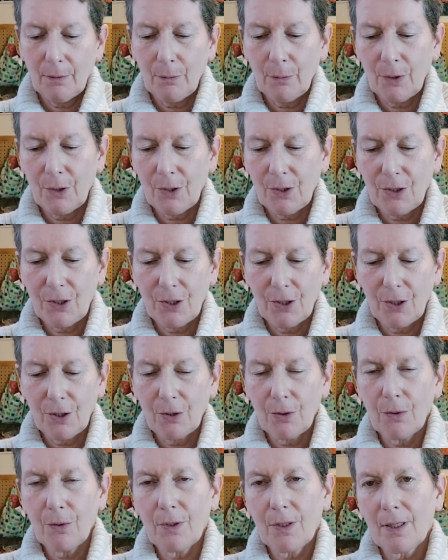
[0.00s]
was to
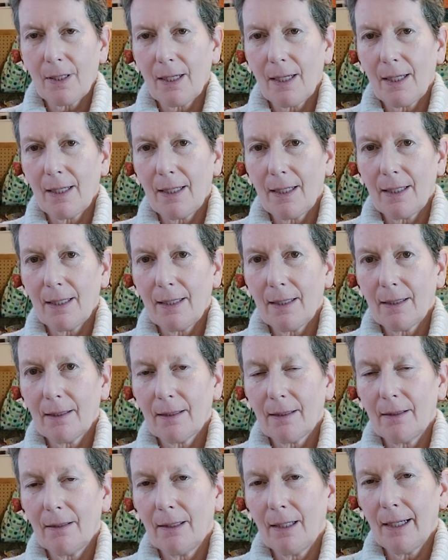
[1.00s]
use a
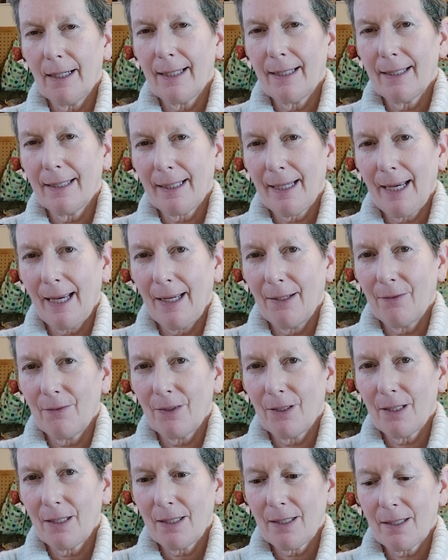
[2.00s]
light
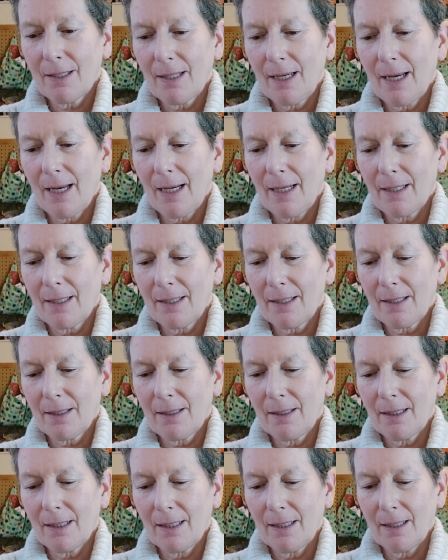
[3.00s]
canvas as
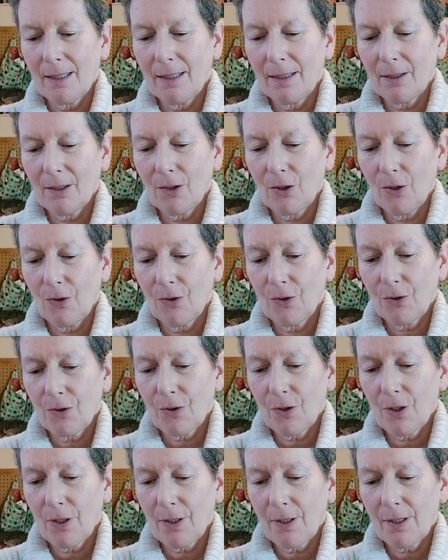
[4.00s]
the
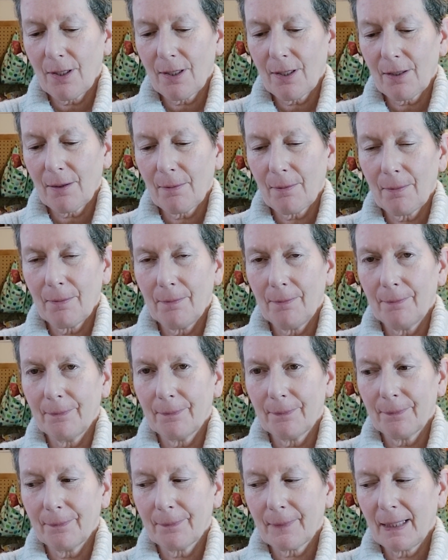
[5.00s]
contrast.
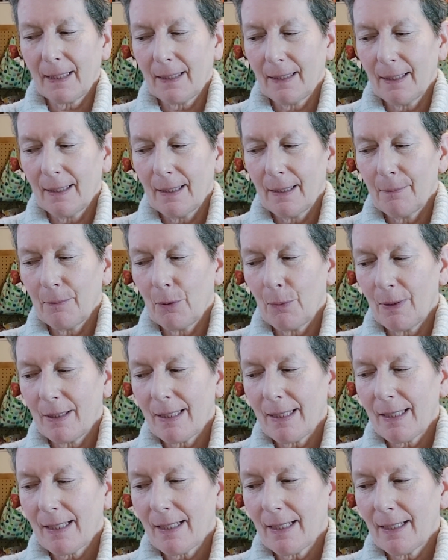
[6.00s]
But
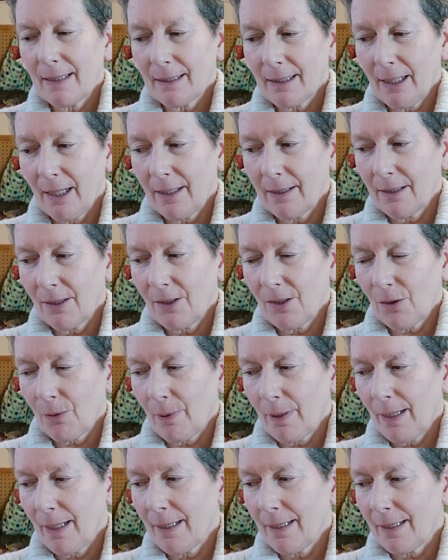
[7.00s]
once I had cut the
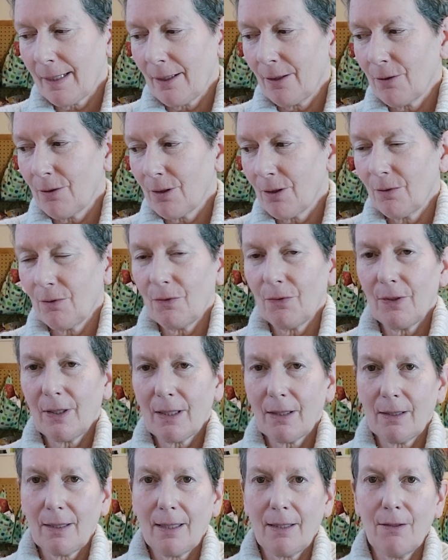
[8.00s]
squares out and
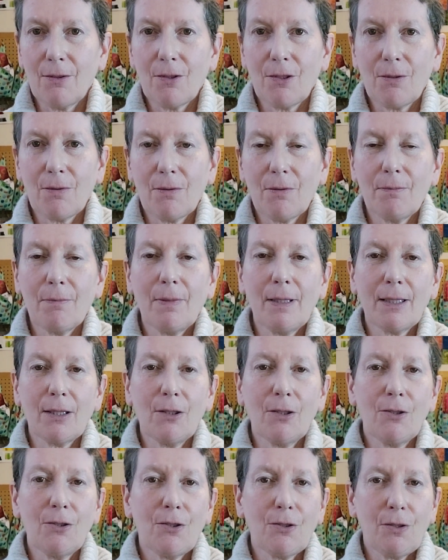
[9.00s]
figured out my
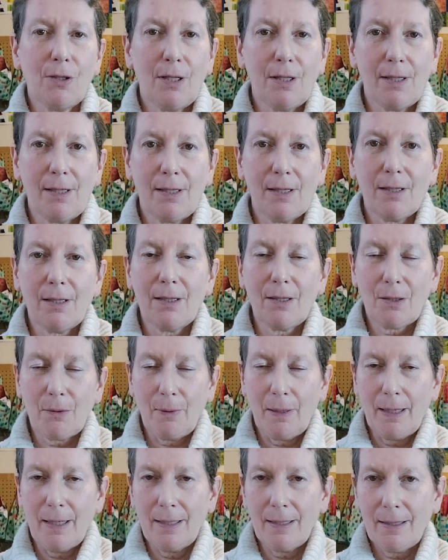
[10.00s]
contrast
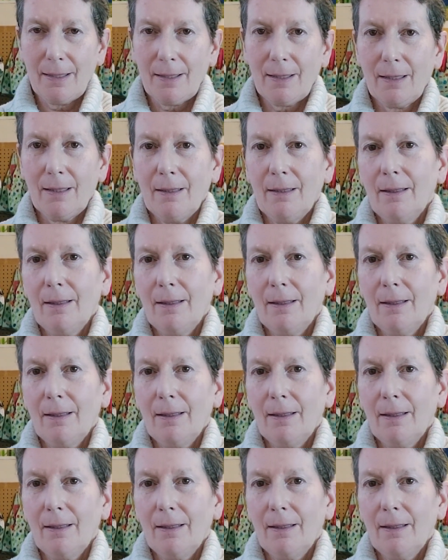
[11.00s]
squares,